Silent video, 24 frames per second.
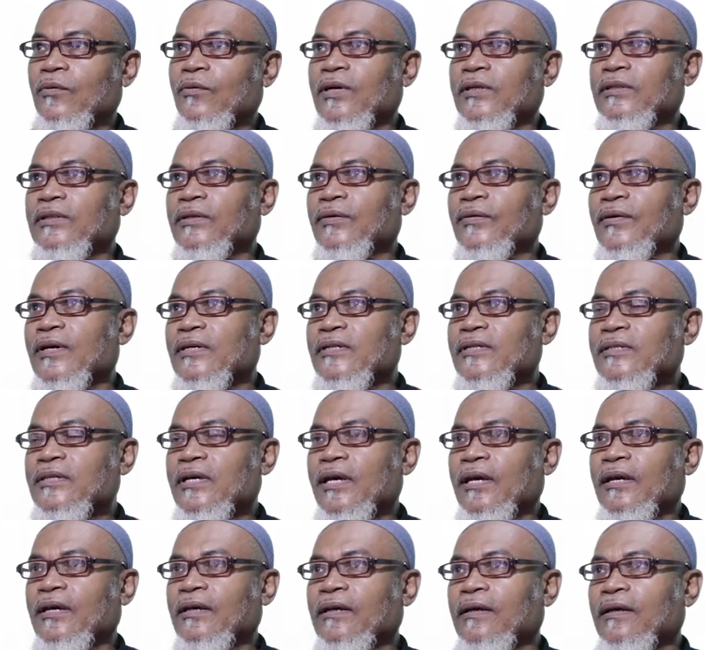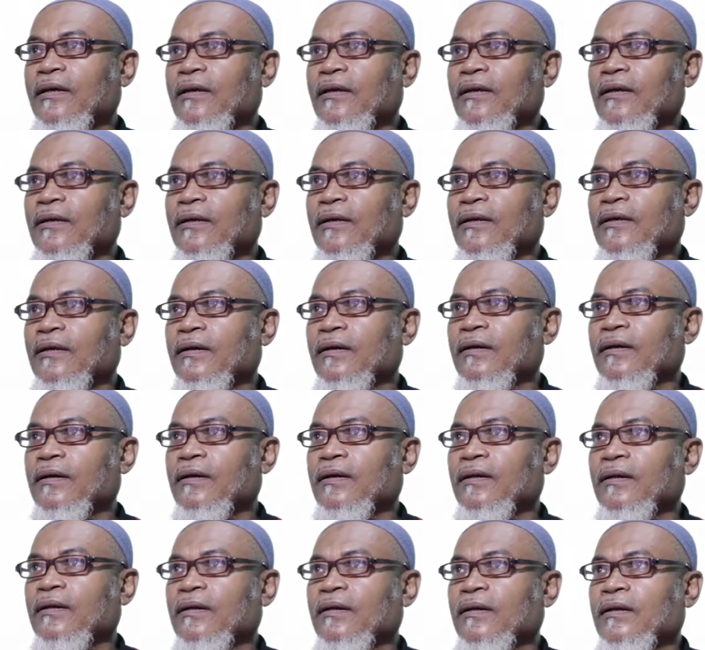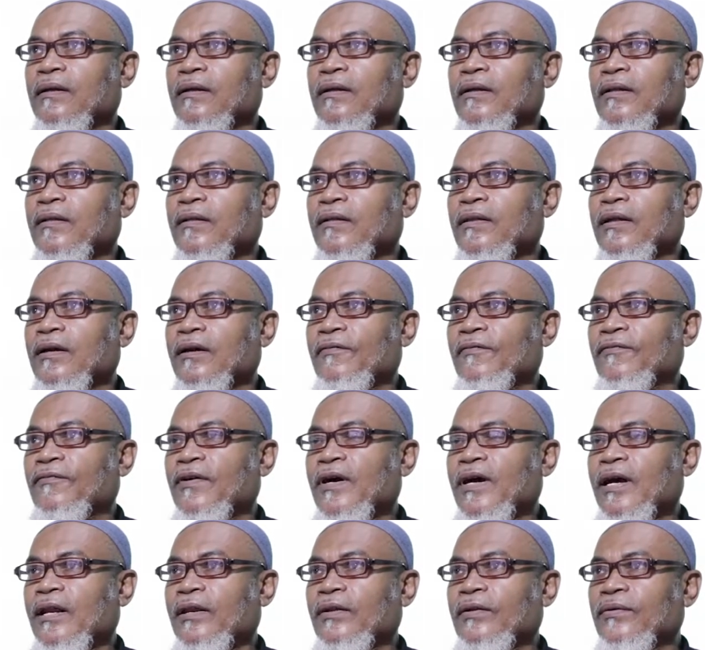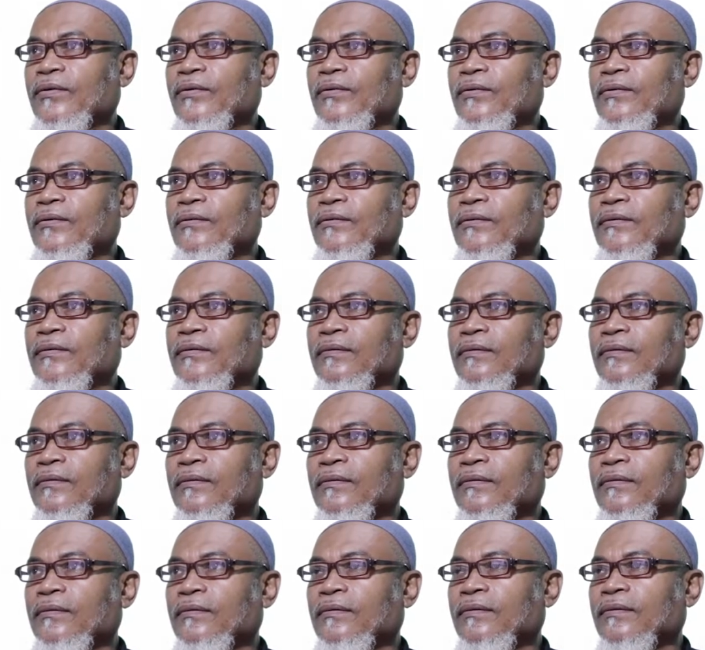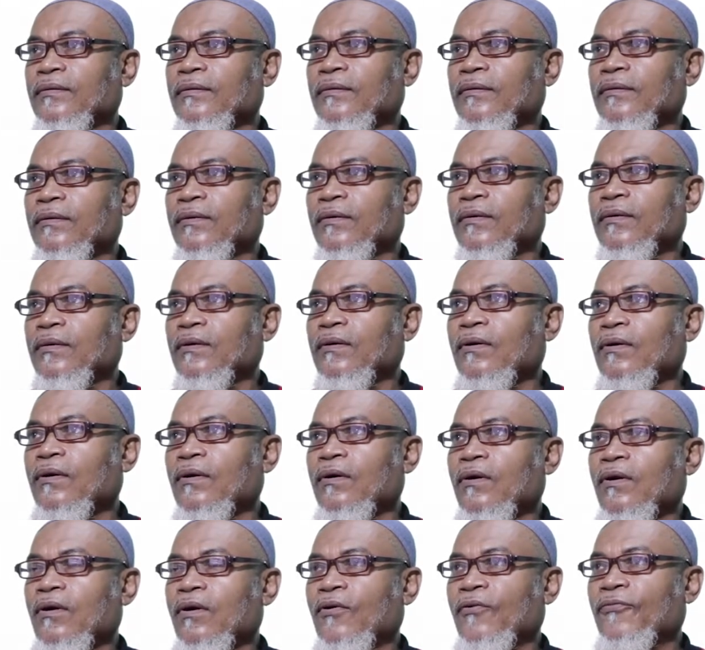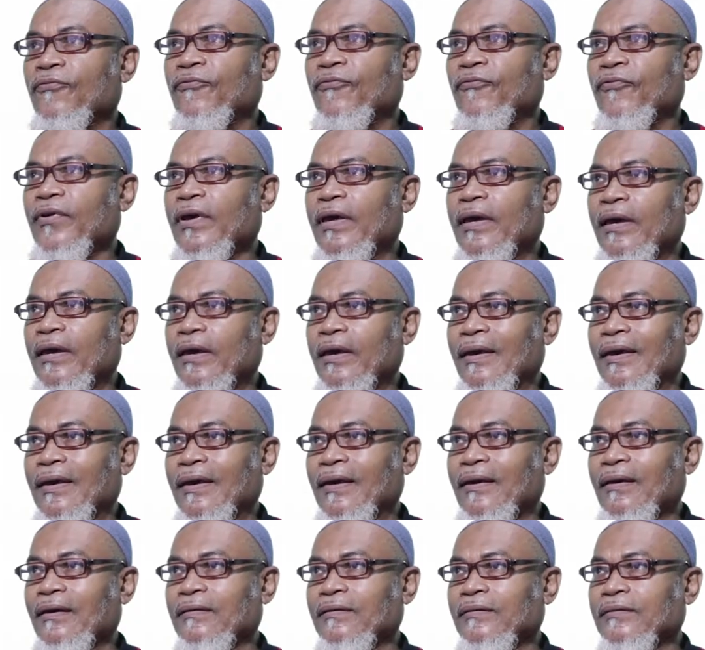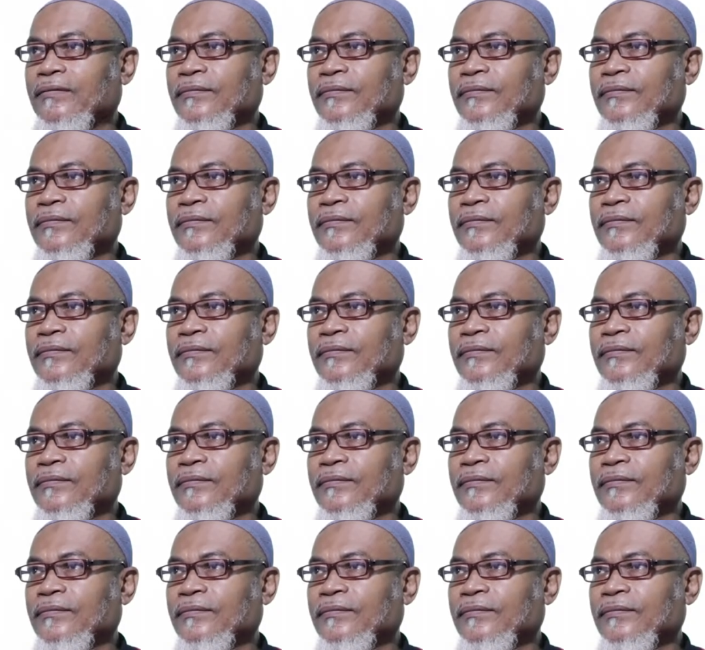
what we are saying, the value of a